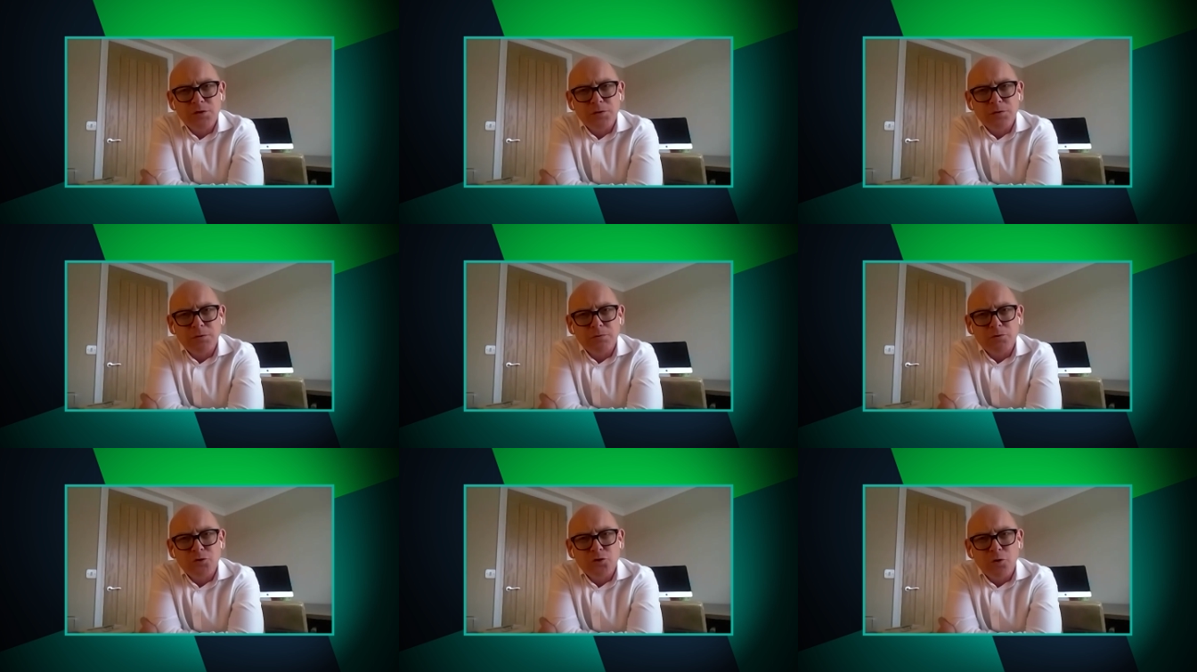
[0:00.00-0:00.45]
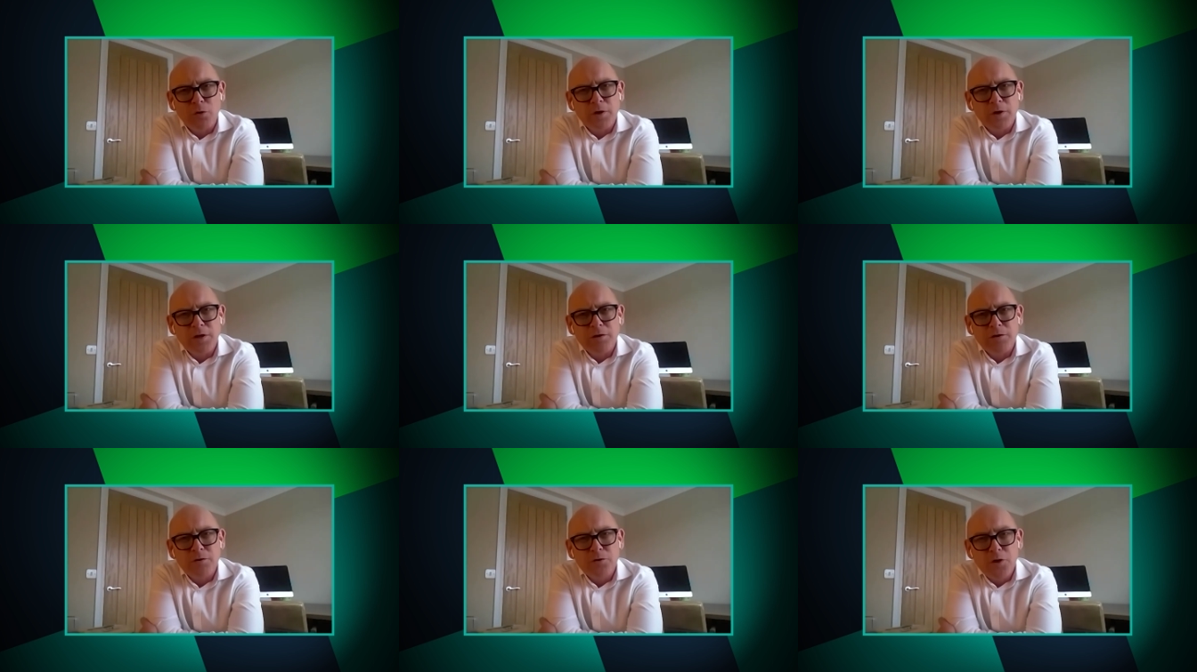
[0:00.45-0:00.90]
to
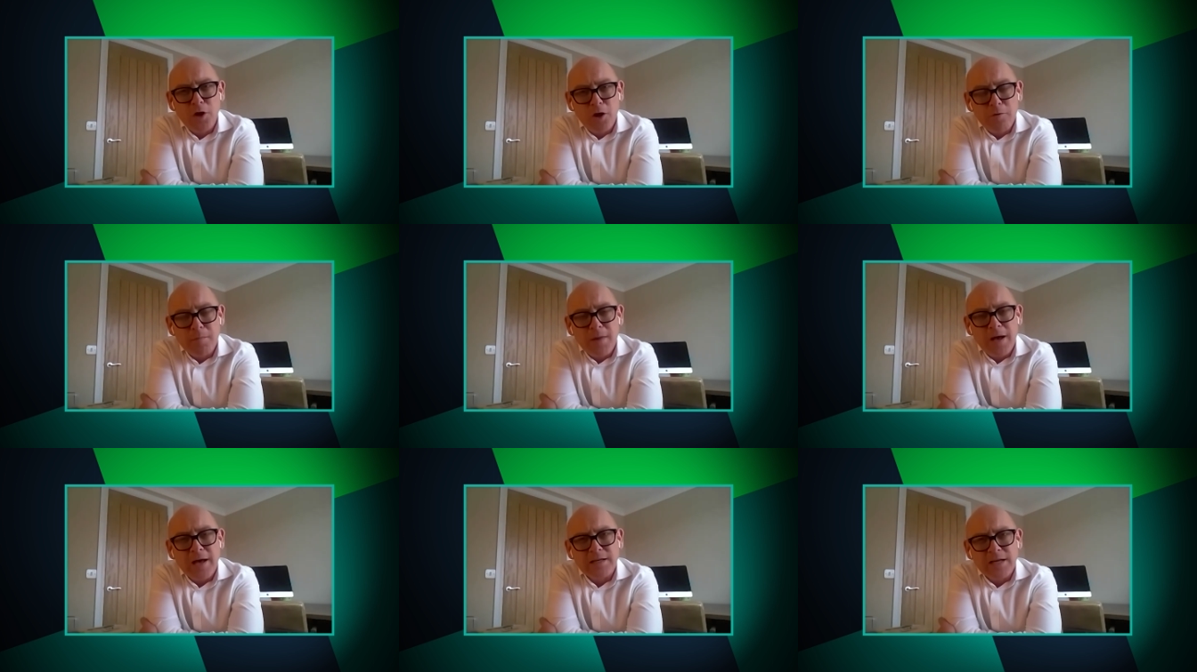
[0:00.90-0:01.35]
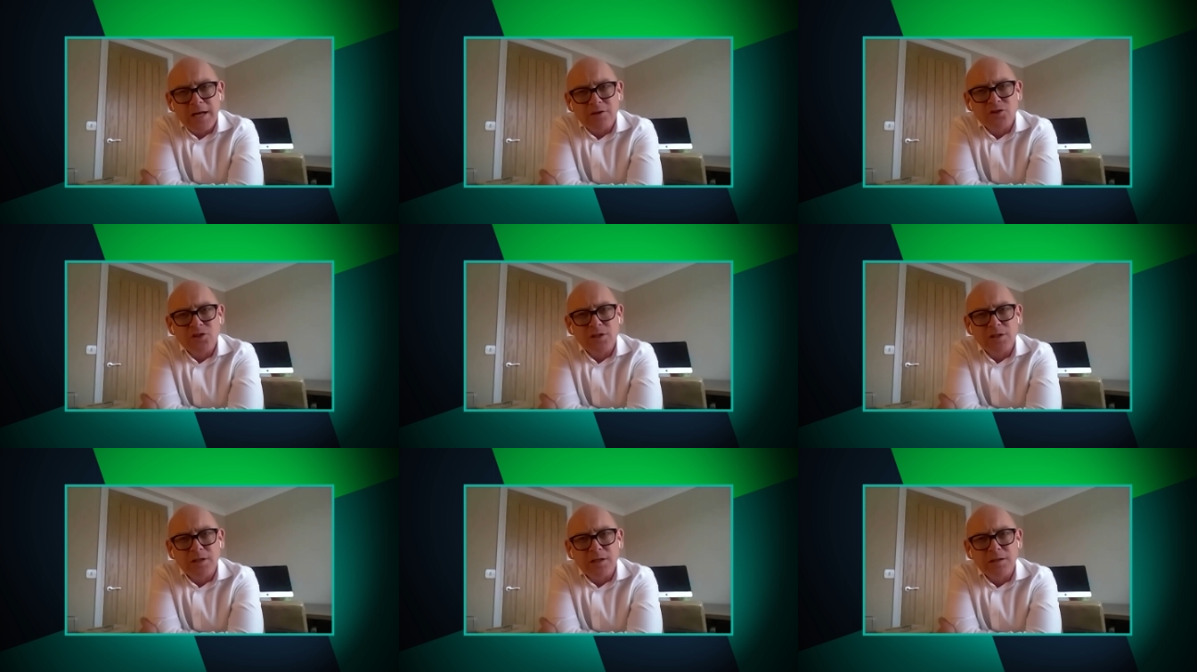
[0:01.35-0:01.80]
join Nomad
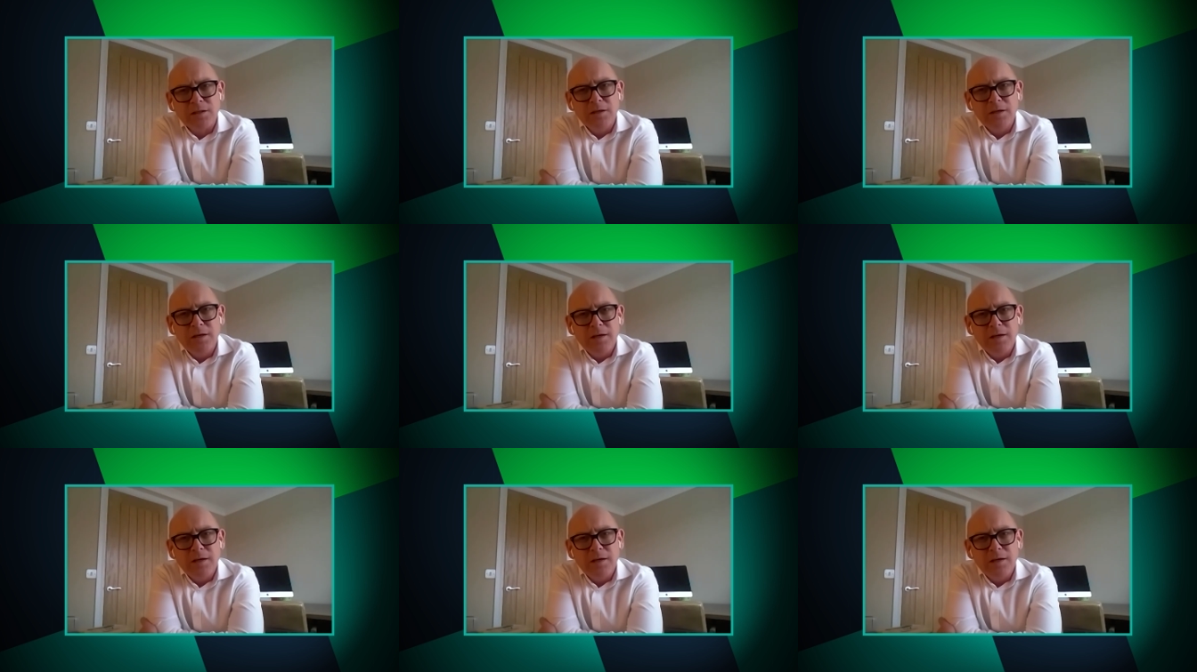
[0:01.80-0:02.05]
actually